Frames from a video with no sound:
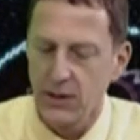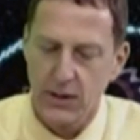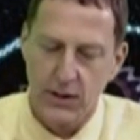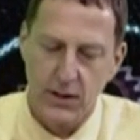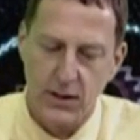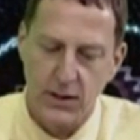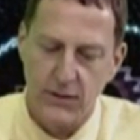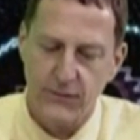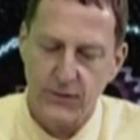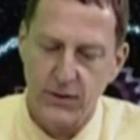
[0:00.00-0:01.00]

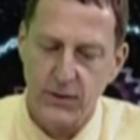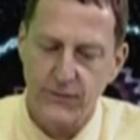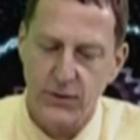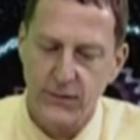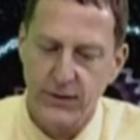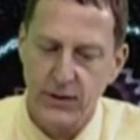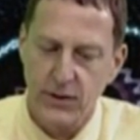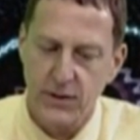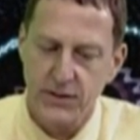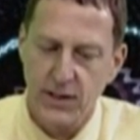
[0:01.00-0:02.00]
for a very
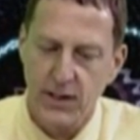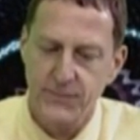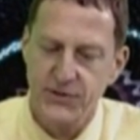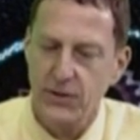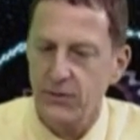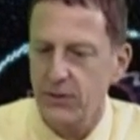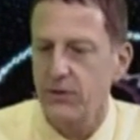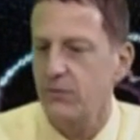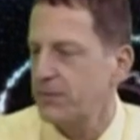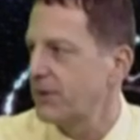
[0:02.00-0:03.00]
long time. So
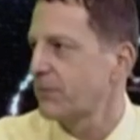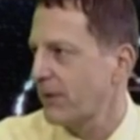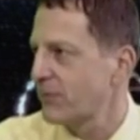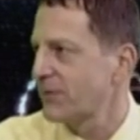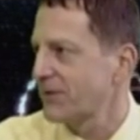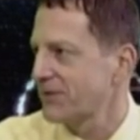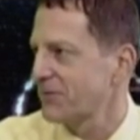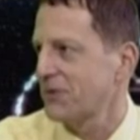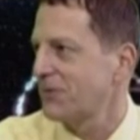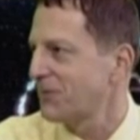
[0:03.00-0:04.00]
you would be probably wondering,
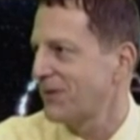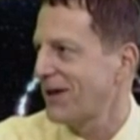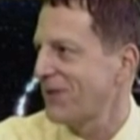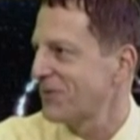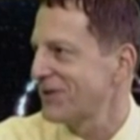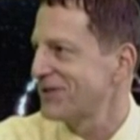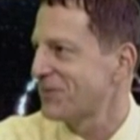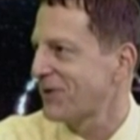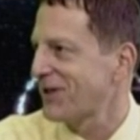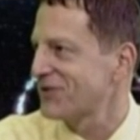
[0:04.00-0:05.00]
well, why would
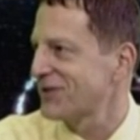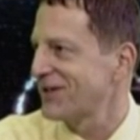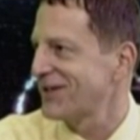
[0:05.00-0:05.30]
depression...